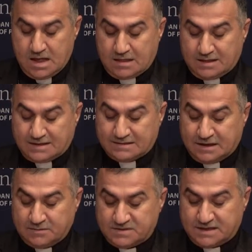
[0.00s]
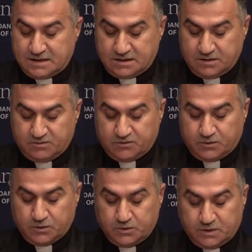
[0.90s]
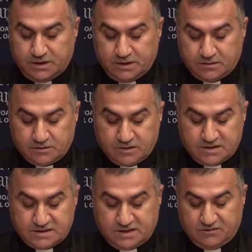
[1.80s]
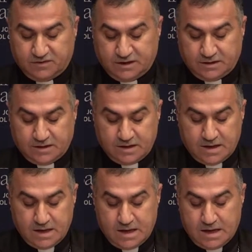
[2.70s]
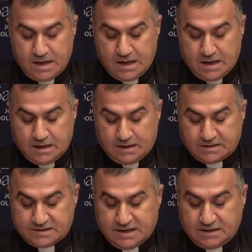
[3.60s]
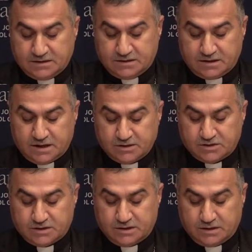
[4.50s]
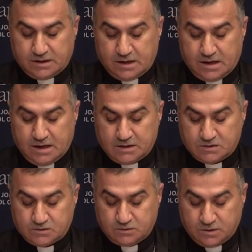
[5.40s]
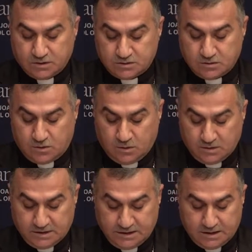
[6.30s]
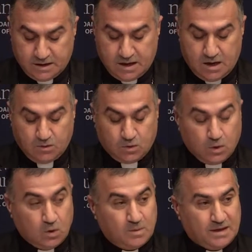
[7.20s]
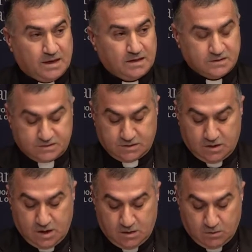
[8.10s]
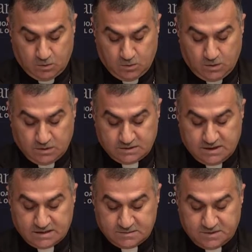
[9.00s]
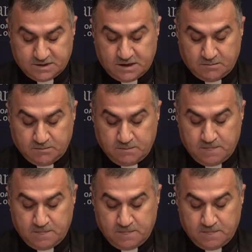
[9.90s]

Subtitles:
That I am standing before you here this evening is an indication as to not only how globalized our world has become,